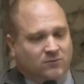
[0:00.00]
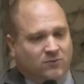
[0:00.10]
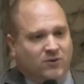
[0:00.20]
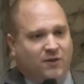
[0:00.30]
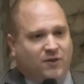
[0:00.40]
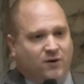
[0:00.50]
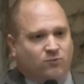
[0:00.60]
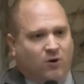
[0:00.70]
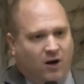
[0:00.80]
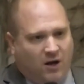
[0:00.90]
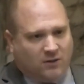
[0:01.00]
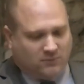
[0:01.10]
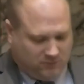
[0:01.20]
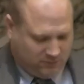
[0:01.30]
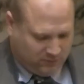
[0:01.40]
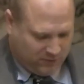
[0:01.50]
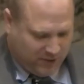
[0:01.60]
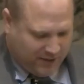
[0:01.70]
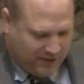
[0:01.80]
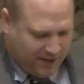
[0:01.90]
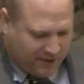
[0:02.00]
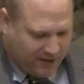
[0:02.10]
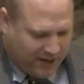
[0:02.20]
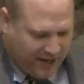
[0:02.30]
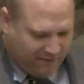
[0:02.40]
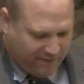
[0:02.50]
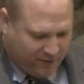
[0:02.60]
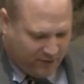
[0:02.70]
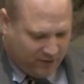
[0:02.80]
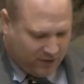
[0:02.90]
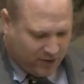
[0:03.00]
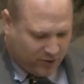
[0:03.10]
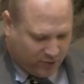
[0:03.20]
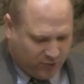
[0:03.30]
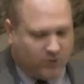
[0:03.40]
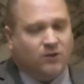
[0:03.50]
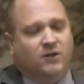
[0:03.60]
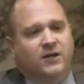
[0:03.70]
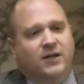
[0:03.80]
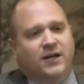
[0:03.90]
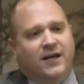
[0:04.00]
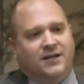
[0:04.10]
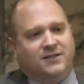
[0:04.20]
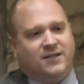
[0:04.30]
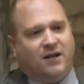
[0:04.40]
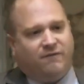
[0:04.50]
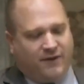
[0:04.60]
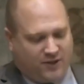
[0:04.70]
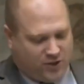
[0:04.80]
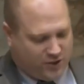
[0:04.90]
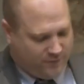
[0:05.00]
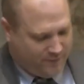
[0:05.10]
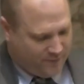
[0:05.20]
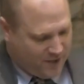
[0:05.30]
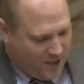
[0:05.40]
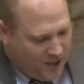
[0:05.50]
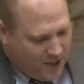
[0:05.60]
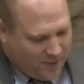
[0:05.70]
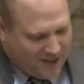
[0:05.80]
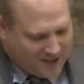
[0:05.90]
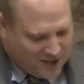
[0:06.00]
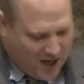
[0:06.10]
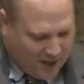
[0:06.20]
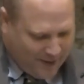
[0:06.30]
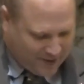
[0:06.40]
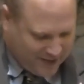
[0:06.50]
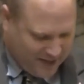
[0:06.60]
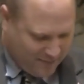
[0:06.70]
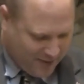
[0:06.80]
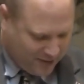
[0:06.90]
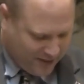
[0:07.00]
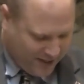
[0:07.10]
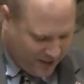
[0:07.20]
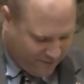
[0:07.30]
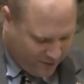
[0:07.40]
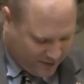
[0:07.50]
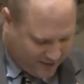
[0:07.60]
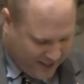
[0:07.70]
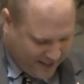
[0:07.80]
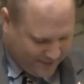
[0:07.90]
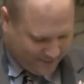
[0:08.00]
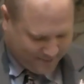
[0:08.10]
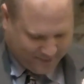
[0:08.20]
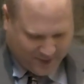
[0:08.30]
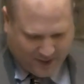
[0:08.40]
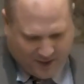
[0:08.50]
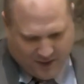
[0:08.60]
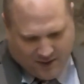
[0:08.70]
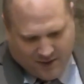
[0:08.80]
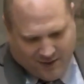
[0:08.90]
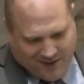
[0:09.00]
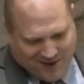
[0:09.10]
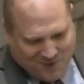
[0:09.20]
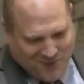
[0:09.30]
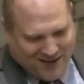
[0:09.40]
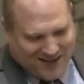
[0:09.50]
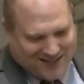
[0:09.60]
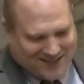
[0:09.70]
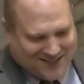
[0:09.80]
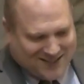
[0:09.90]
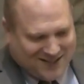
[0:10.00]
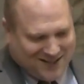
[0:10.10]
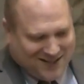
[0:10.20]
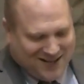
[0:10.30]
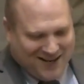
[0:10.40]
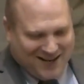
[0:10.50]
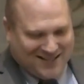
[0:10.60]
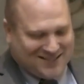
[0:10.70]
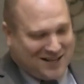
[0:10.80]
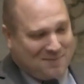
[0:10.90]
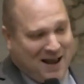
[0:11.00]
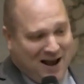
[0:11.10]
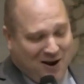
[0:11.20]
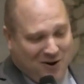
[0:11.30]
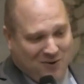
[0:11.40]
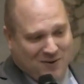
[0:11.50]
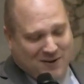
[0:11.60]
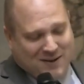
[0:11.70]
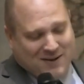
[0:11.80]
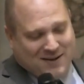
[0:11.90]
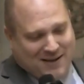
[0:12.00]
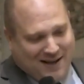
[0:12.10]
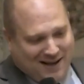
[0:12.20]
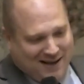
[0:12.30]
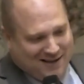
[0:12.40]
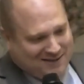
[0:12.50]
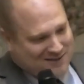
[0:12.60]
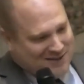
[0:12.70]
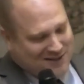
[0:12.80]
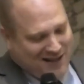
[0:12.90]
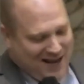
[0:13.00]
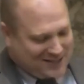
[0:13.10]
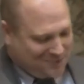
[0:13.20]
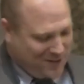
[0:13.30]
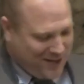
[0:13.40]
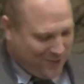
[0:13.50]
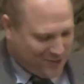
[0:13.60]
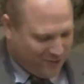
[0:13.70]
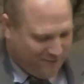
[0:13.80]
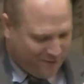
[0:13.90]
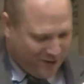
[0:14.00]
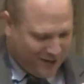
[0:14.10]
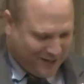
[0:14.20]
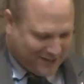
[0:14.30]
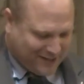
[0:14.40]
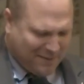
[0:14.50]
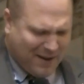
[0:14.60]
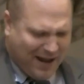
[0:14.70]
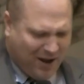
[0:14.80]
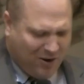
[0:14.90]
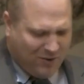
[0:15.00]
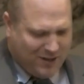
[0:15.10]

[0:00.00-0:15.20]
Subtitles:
that they're wrong, that they're hateful, cruel, and selfish. But let's talk about team building here for a second, because somehow the last speaker was referring that somehow